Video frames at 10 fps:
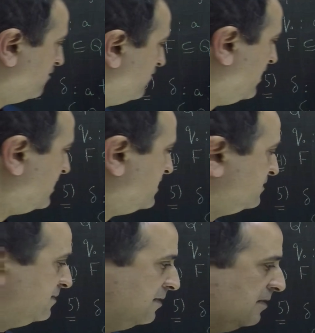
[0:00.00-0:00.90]
One
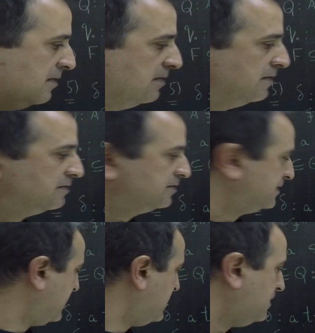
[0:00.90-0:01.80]
is
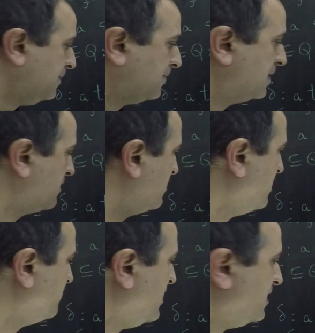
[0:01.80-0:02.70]
state
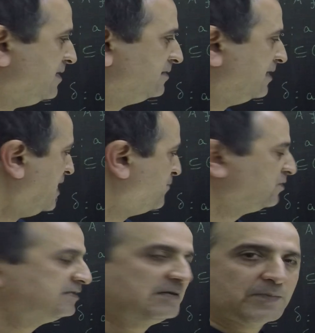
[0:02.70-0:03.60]
and one is input
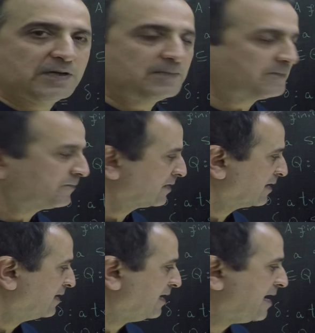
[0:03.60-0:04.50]
symbol,
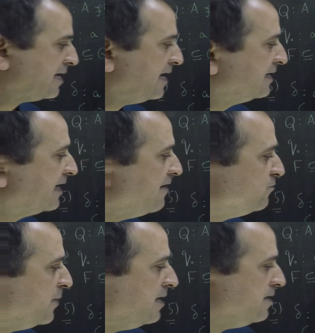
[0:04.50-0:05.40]
and it gives
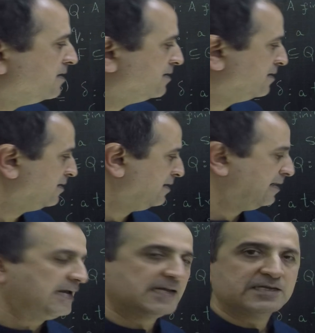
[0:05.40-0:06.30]
me
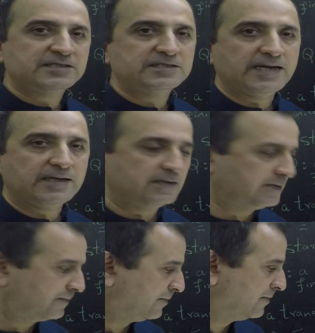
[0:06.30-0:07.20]
another state.
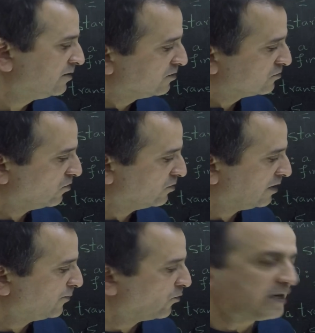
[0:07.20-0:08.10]
So the
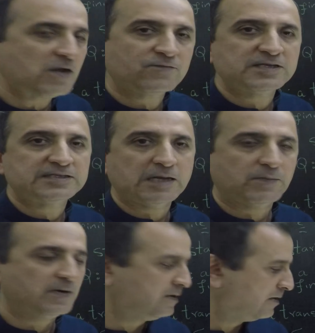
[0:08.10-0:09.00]
body of this
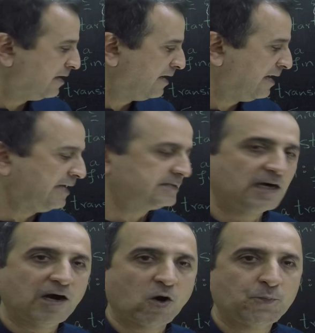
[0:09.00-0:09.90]
table has
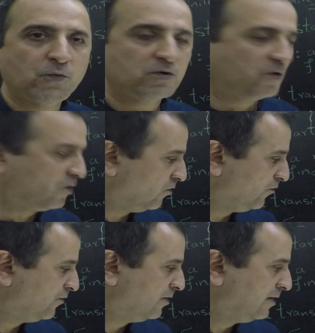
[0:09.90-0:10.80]
output
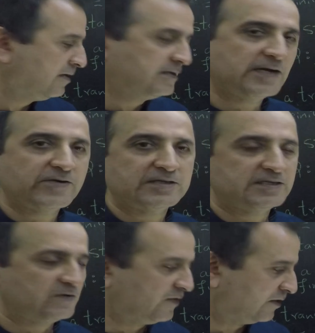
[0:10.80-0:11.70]
of the
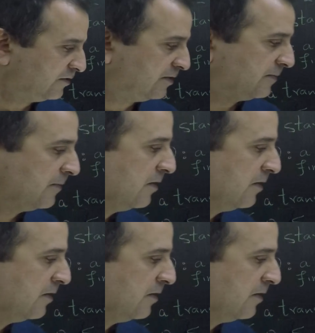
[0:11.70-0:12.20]
transition function.